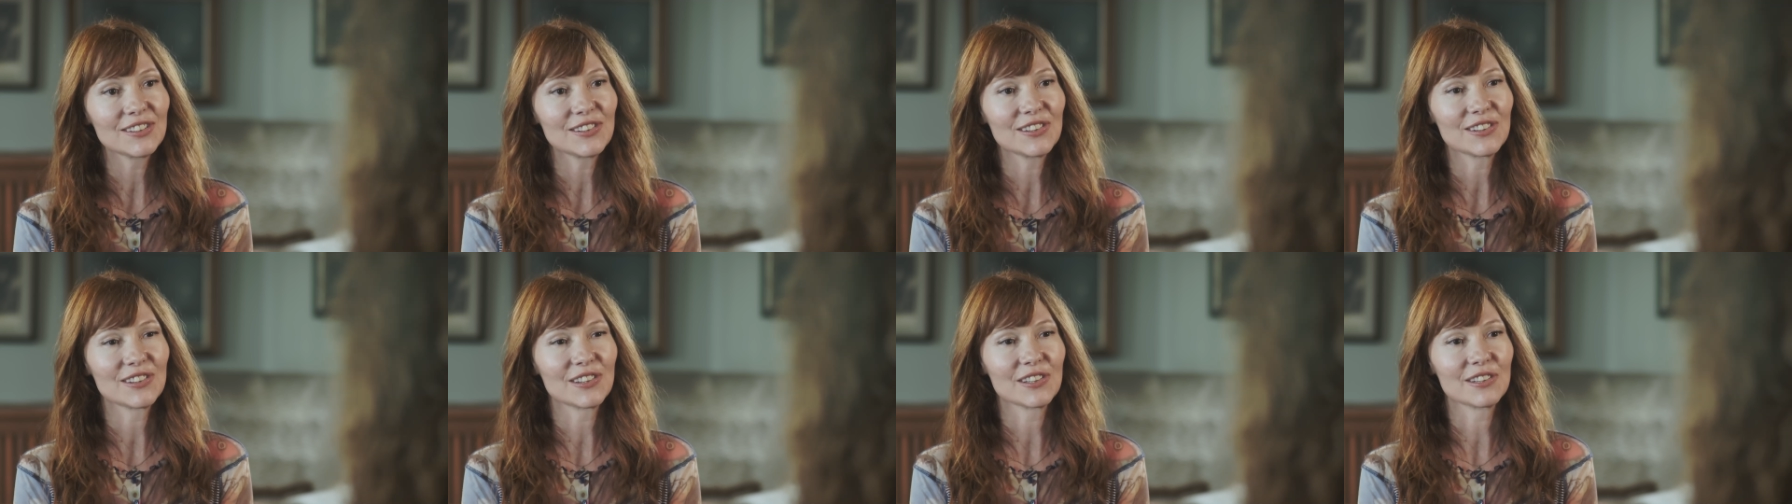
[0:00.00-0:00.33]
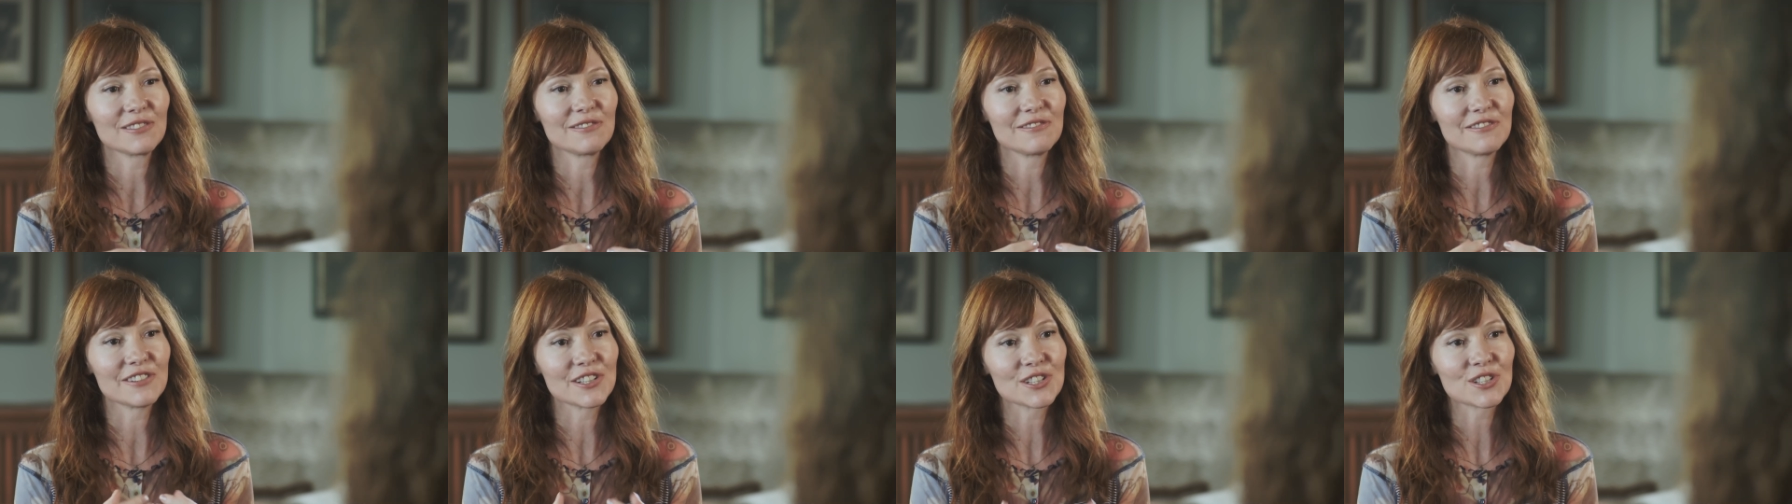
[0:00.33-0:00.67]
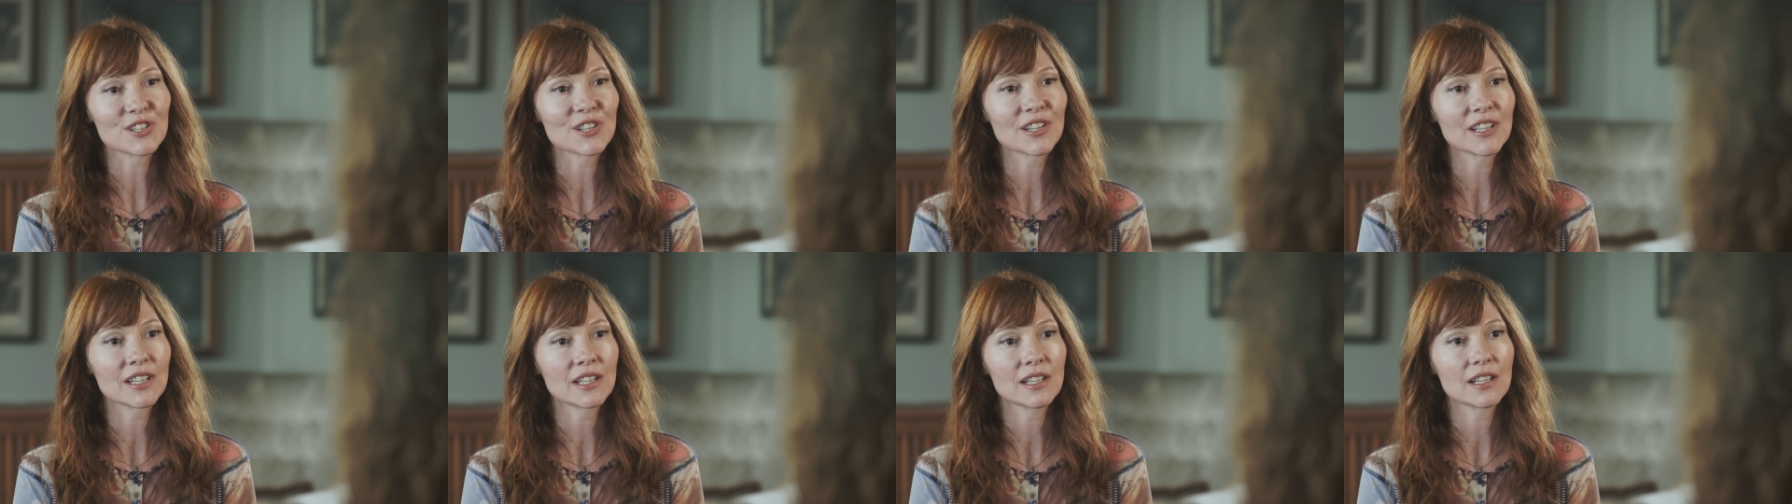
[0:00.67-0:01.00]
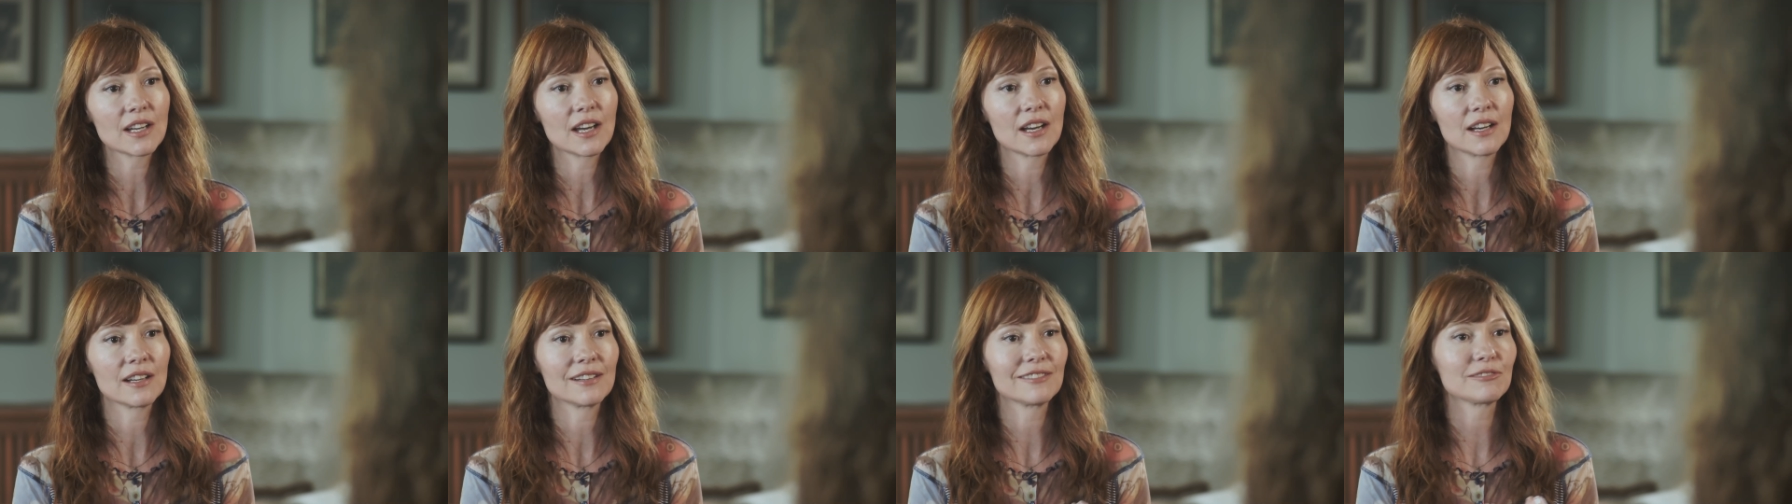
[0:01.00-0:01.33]
the vision
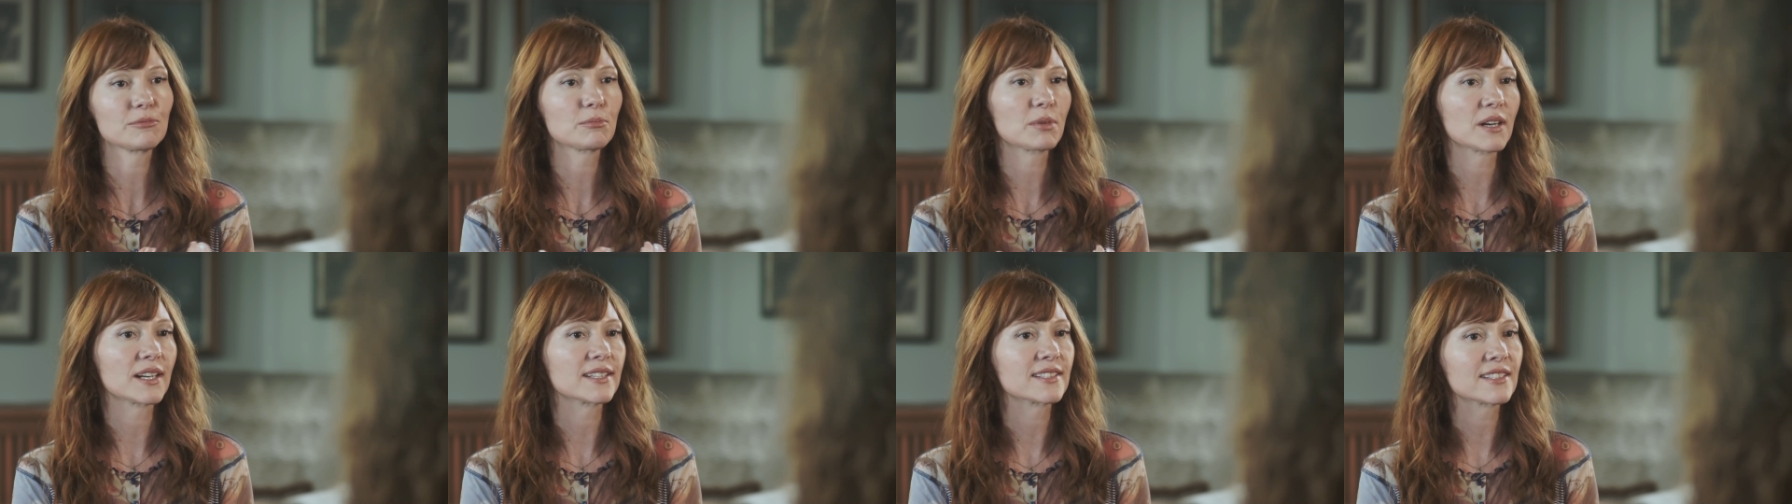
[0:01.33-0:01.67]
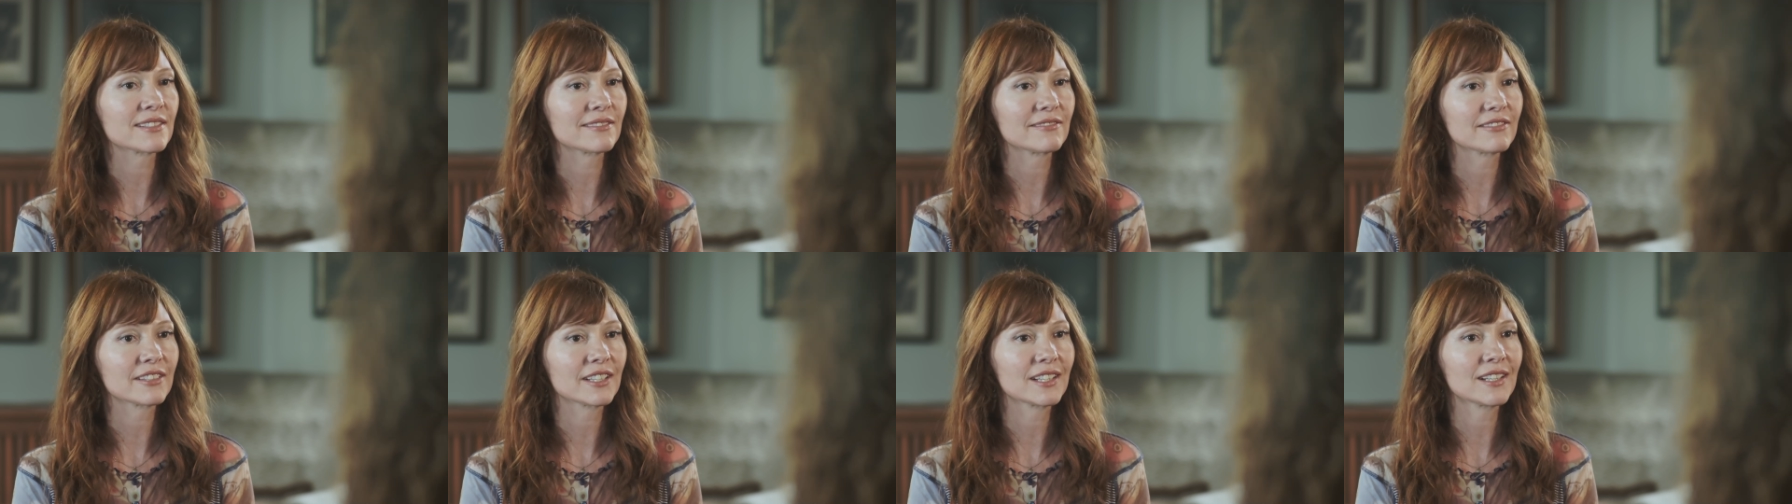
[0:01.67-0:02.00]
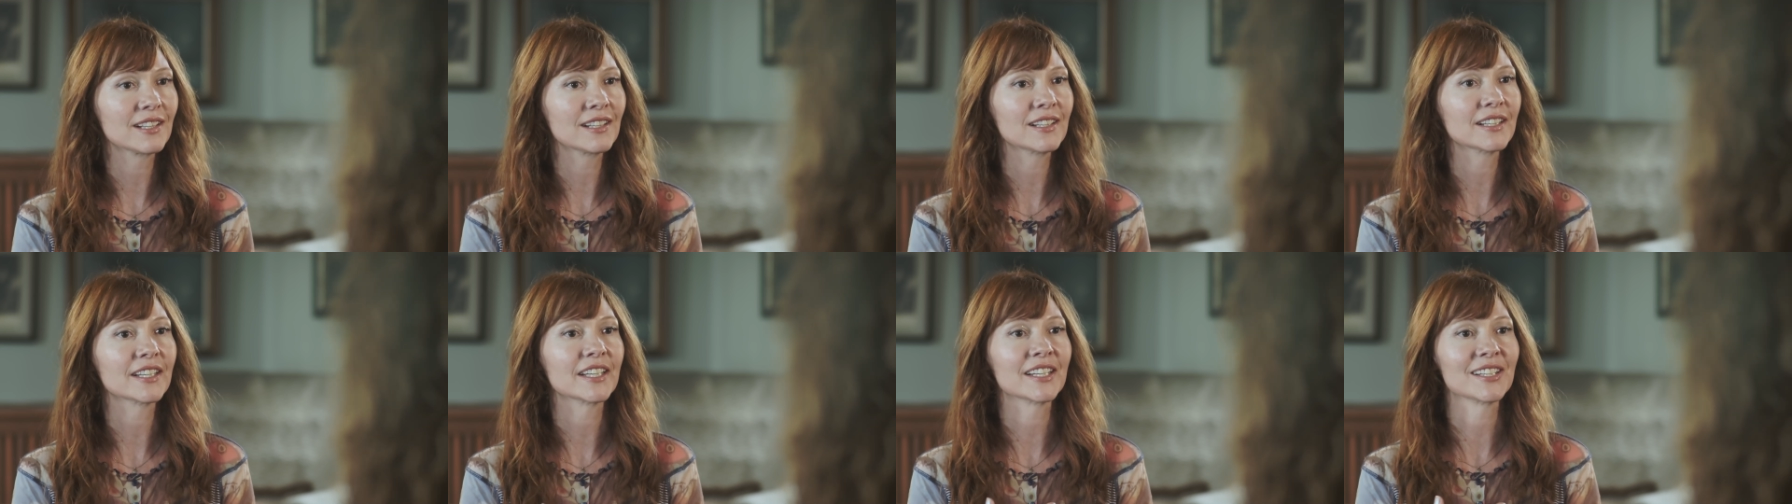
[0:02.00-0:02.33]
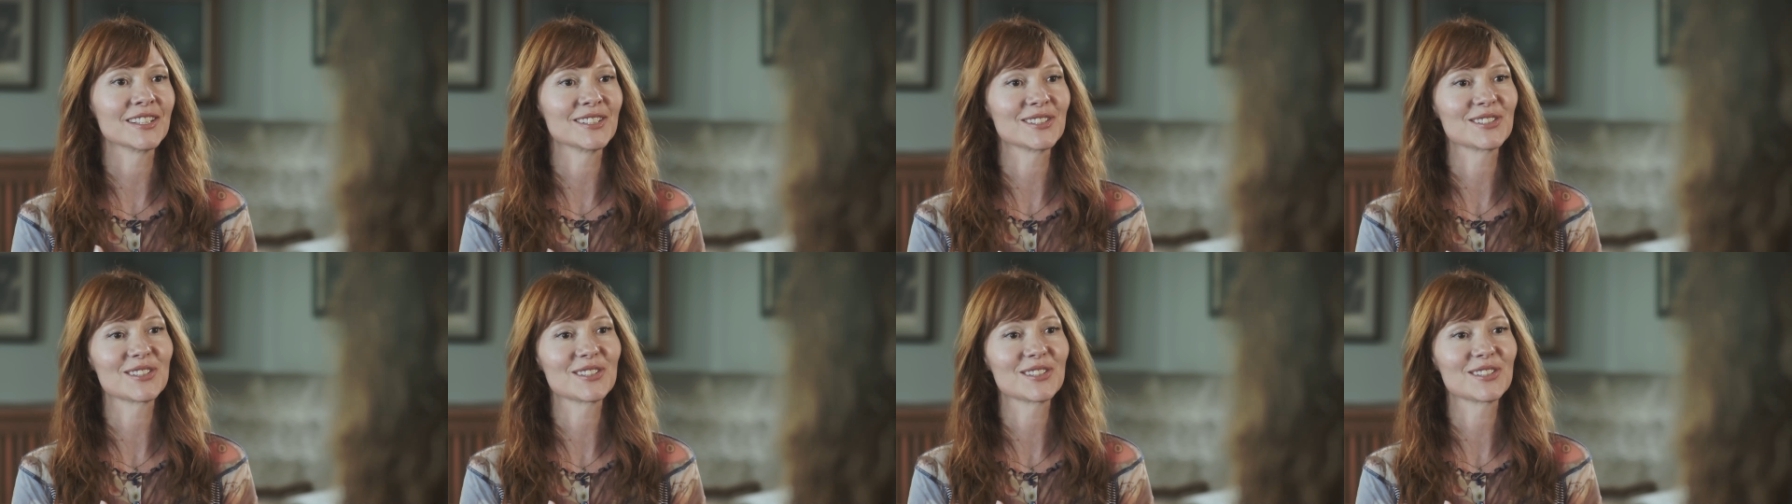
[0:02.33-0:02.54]
of Presentville is